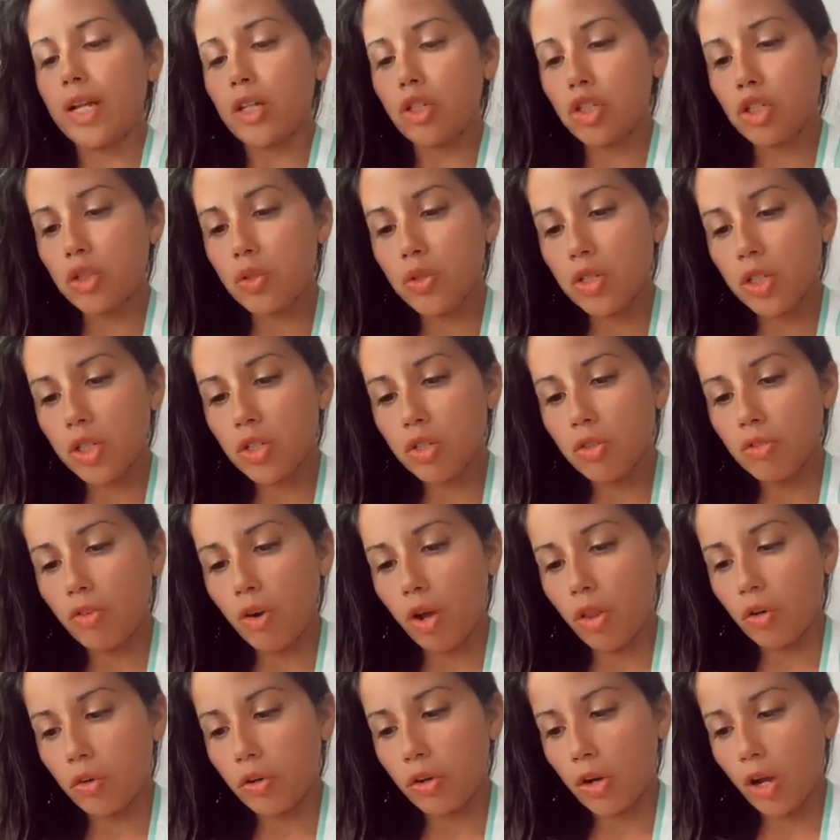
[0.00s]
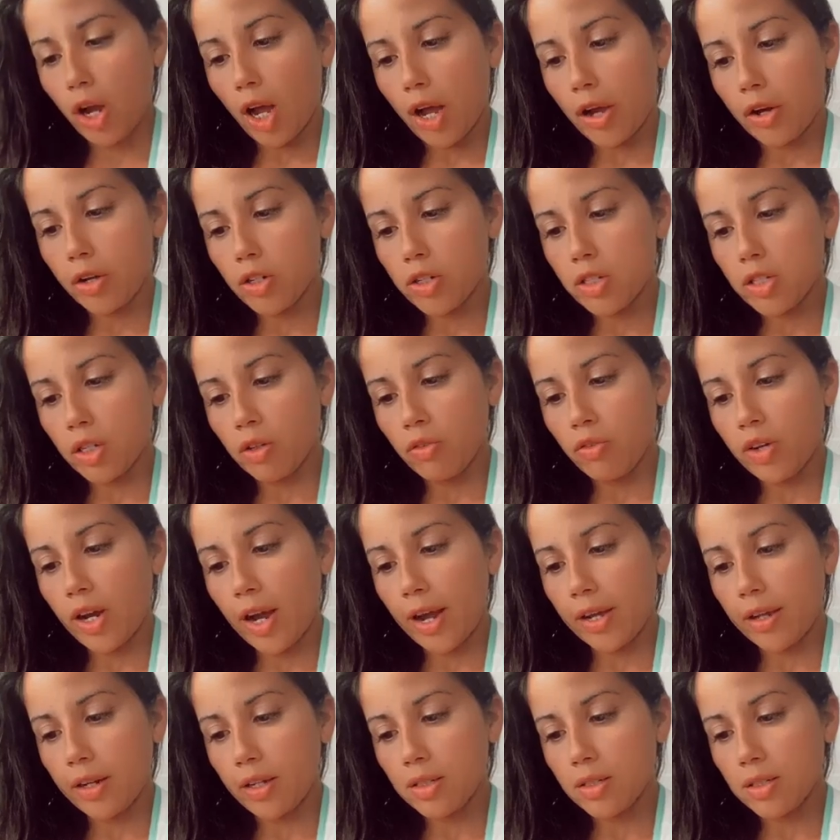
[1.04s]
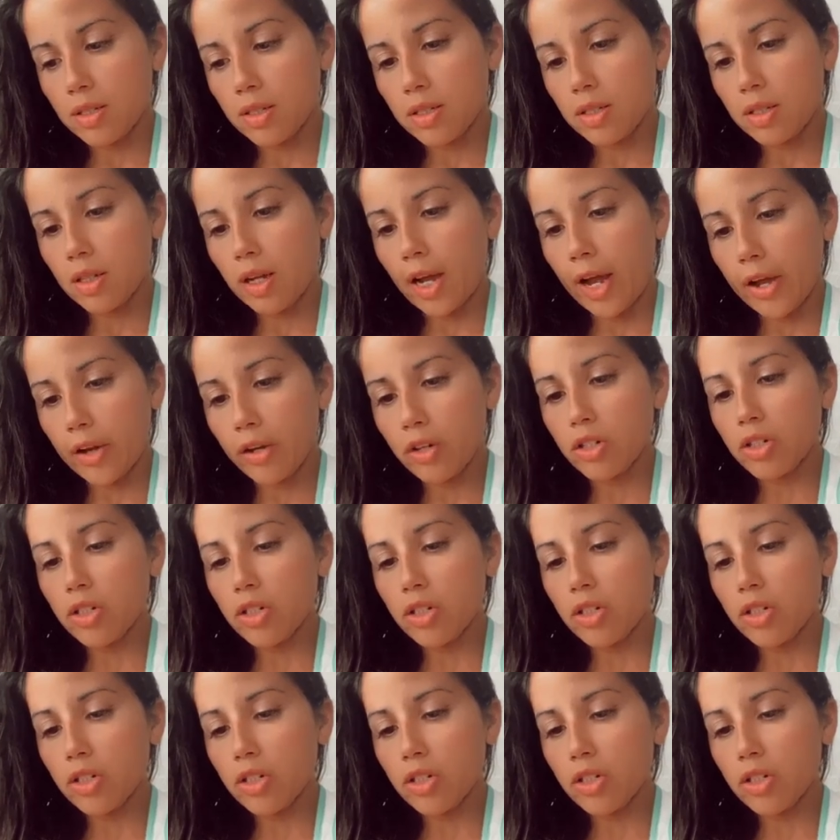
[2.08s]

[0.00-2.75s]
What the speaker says: Yeah, choosing to follow your higher self's guidance